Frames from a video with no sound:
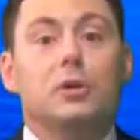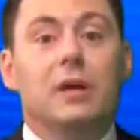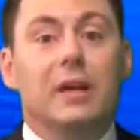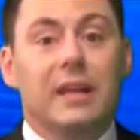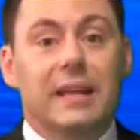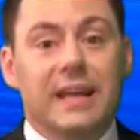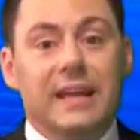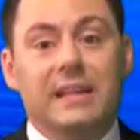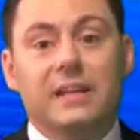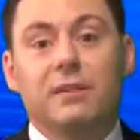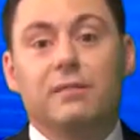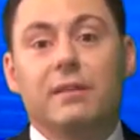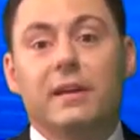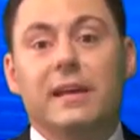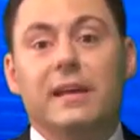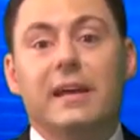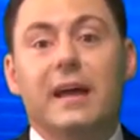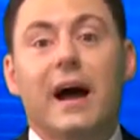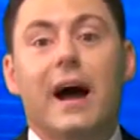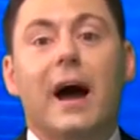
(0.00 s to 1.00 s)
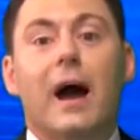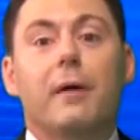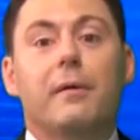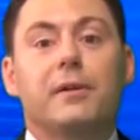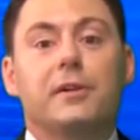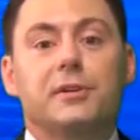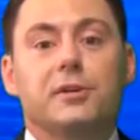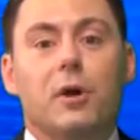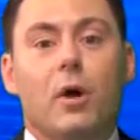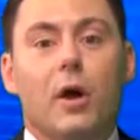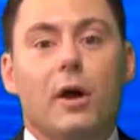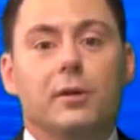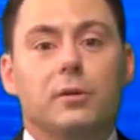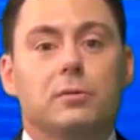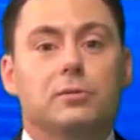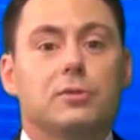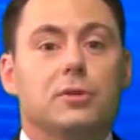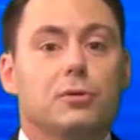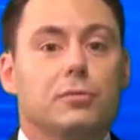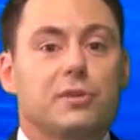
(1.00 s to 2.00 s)
who collectively are
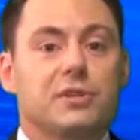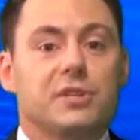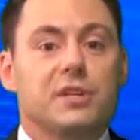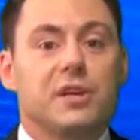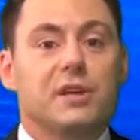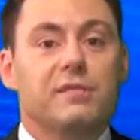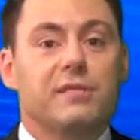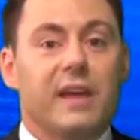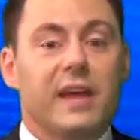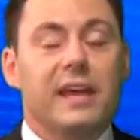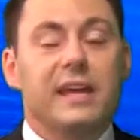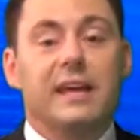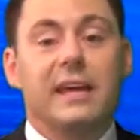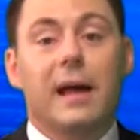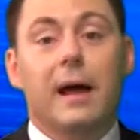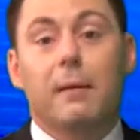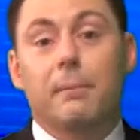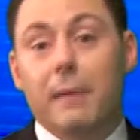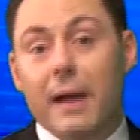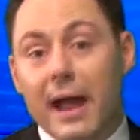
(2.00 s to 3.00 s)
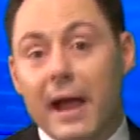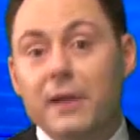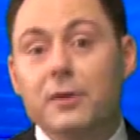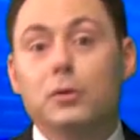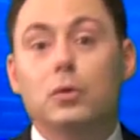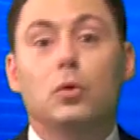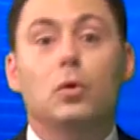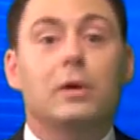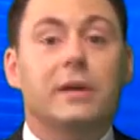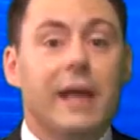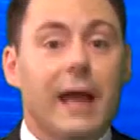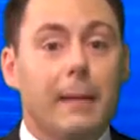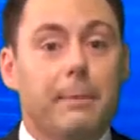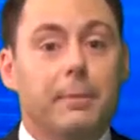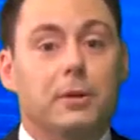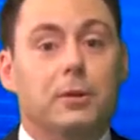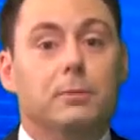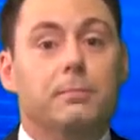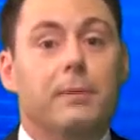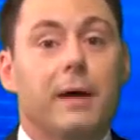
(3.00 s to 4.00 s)
entitled to receive income and or
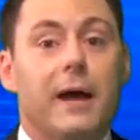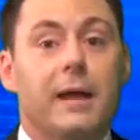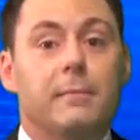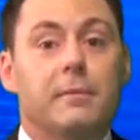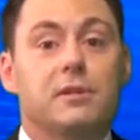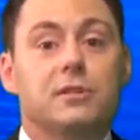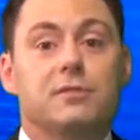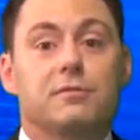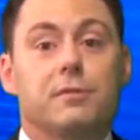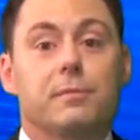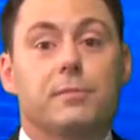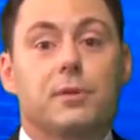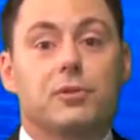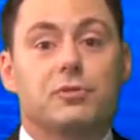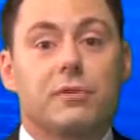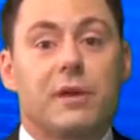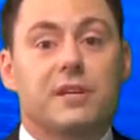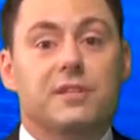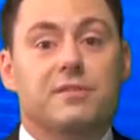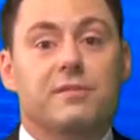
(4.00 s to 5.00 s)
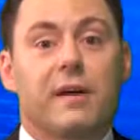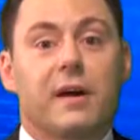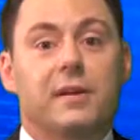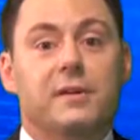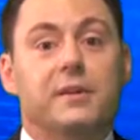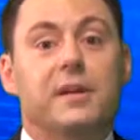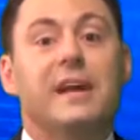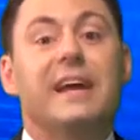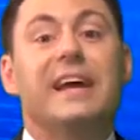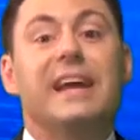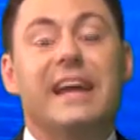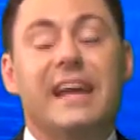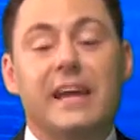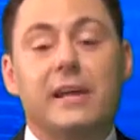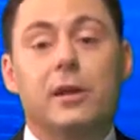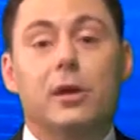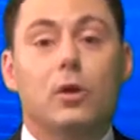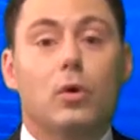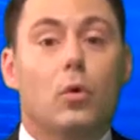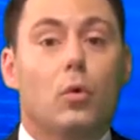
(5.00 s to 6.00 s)
capital payments from the trust fund
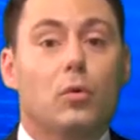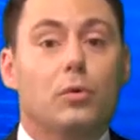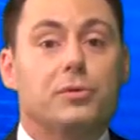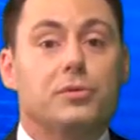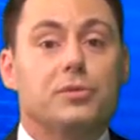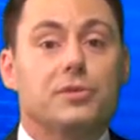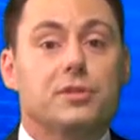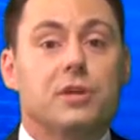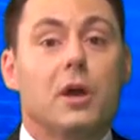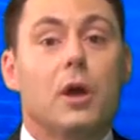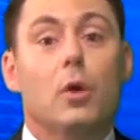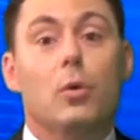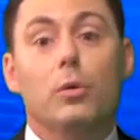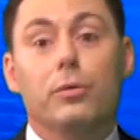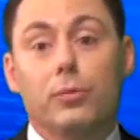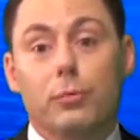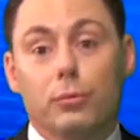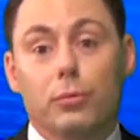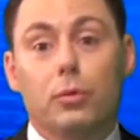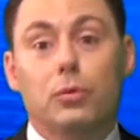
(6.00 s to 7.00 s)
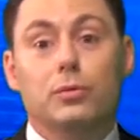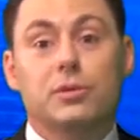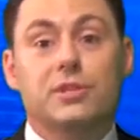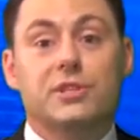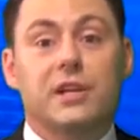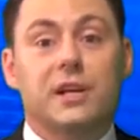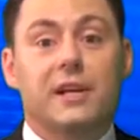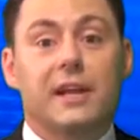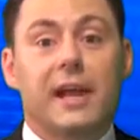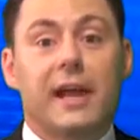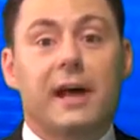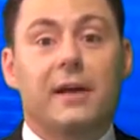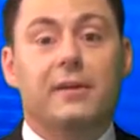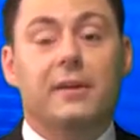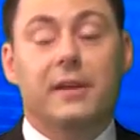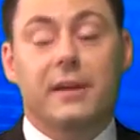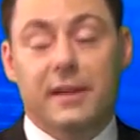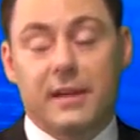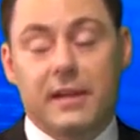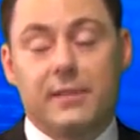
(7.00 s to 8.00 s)
in accordance with the rules set out
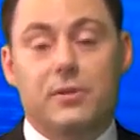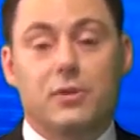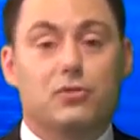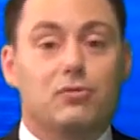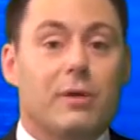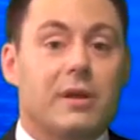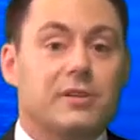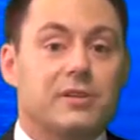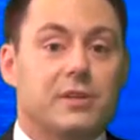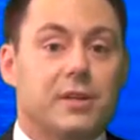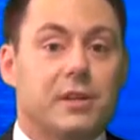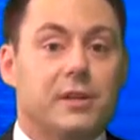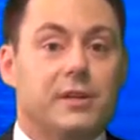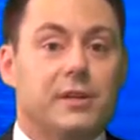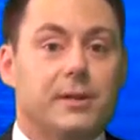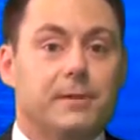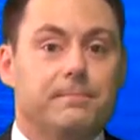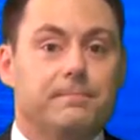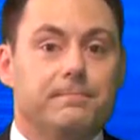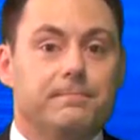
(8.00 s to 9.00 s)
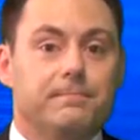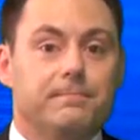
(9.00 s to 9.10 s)
in the trust deed.